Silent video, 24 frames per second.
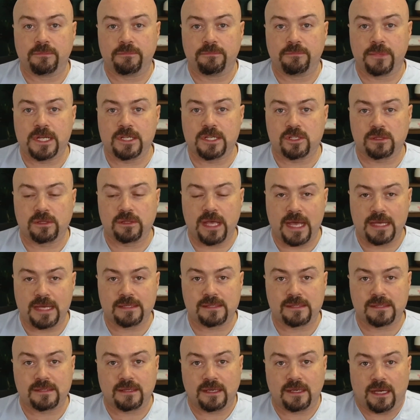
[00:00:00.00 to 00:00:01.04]

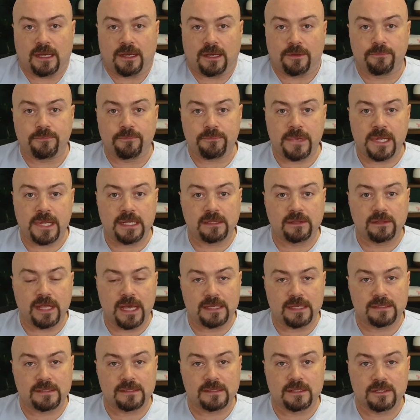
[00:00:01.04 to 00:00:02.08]
Many
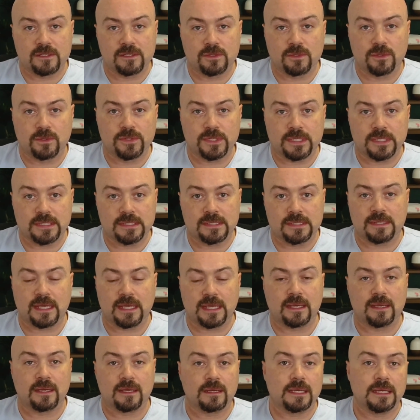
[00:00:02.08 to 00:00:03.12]
less consultants
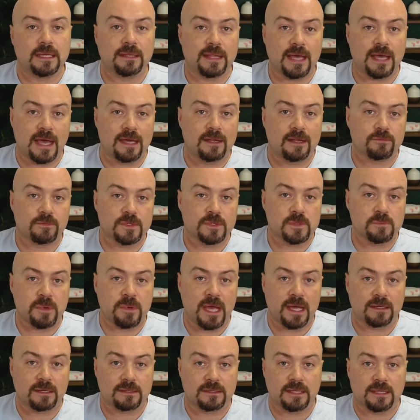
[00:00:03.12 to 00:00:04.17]
think in that
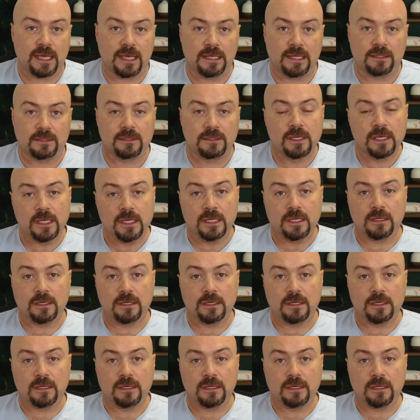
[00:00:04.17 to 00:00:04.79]
respect than